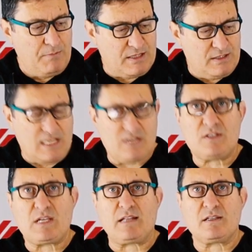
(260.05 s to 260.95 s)
but
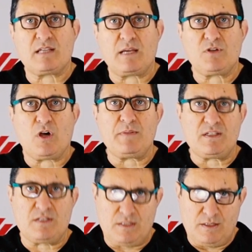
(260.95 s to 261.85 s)
this at the same time
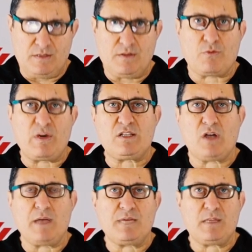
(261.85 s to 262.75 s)
is 3
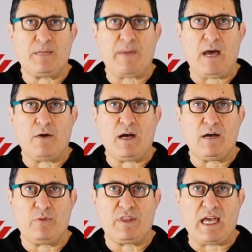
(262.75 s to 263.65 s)
times the
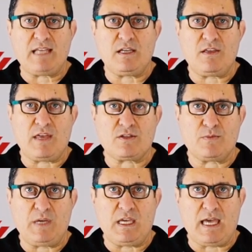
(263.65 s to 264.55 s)
power with
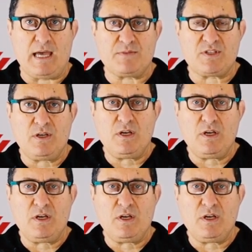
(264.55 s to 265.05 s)
18,000 pCAMs.